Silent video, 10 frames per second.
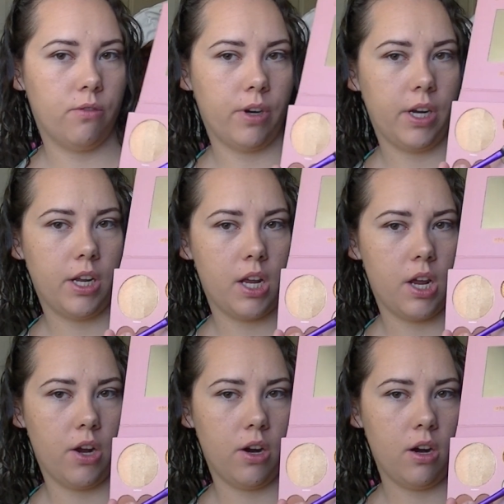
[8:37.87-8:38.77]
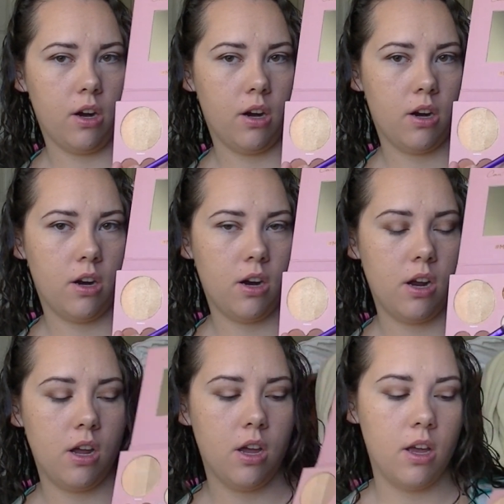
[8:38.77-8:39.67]
right here
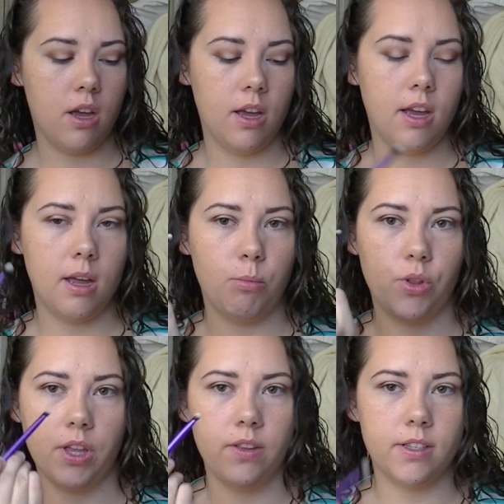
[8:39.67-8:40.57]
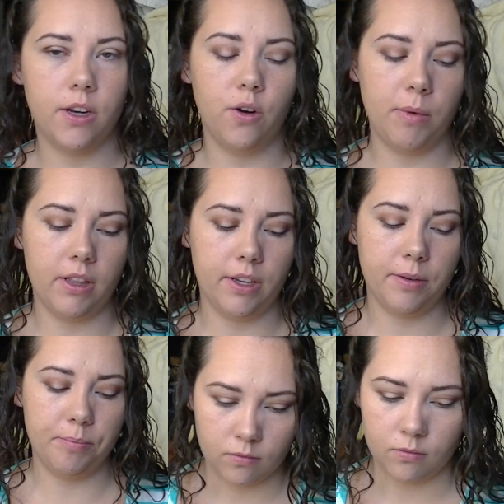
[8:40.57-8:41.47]
and put that in the center of my lid.